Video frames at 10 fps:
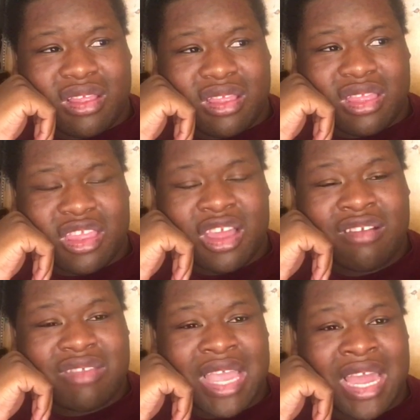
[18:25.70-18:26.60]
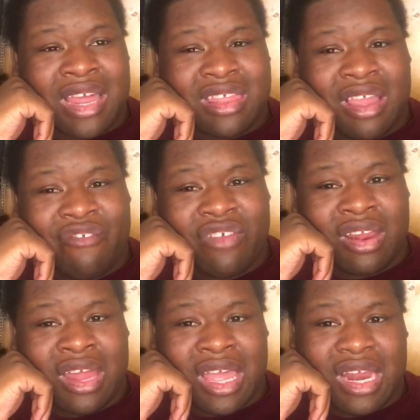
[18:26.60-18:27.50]
sometimes I
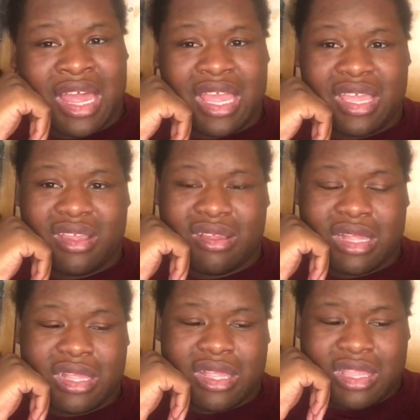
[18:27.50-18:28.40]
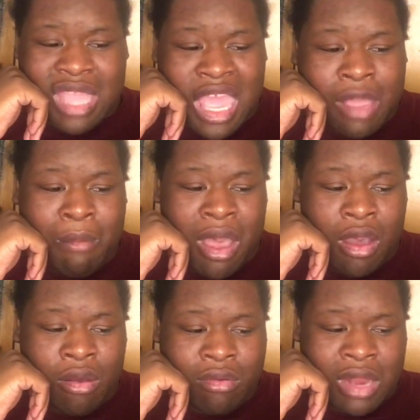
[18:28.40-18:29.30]
feel like, like, taking my
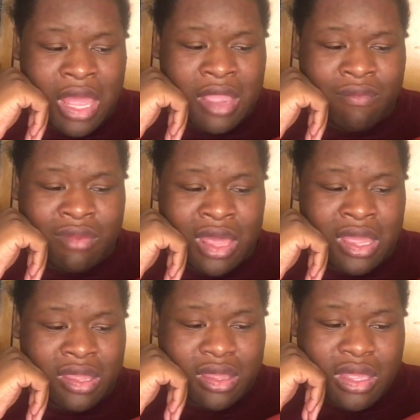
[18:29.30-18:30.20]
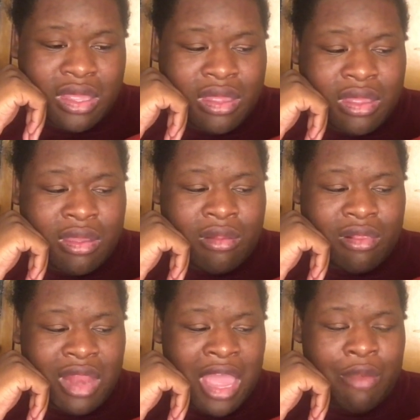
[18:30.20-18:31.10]
own life, like,
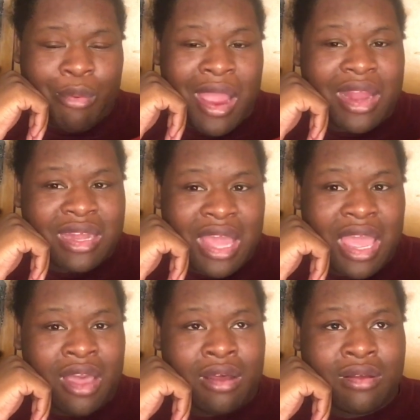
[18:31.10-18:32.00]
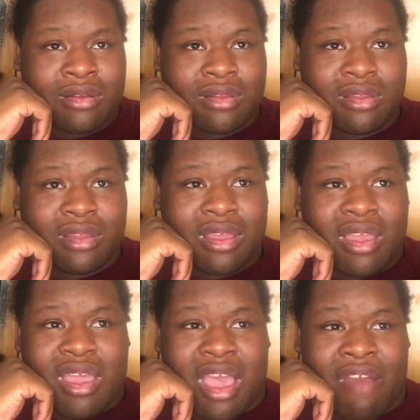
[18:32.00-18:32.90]
like, right now,
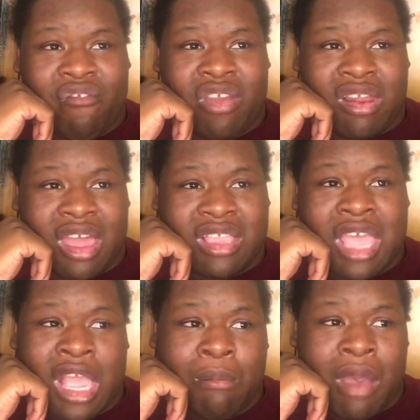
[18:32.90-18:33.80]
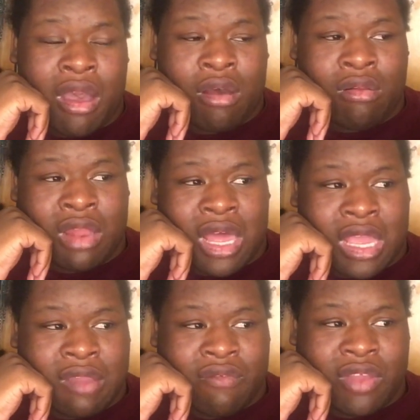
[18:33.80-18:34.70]
I feel like taking my own
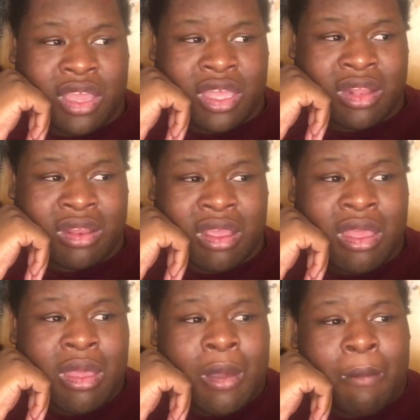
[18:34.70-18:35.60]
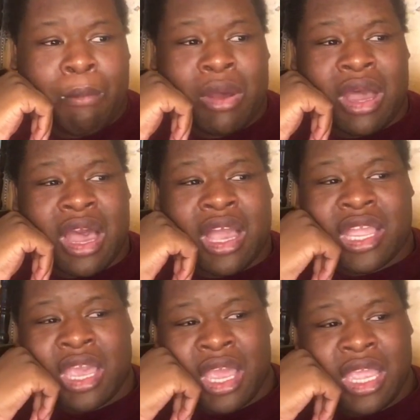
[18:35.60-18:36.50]
life, and but I
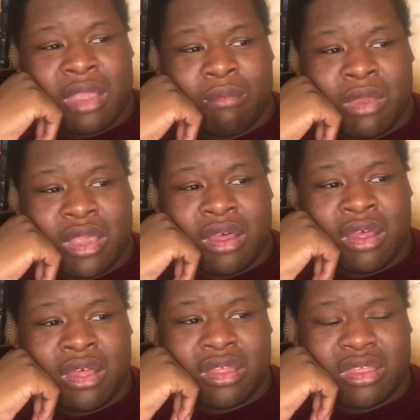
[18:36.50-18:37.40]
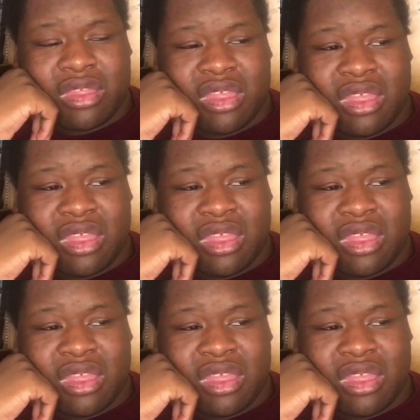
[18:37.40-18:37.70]
can't because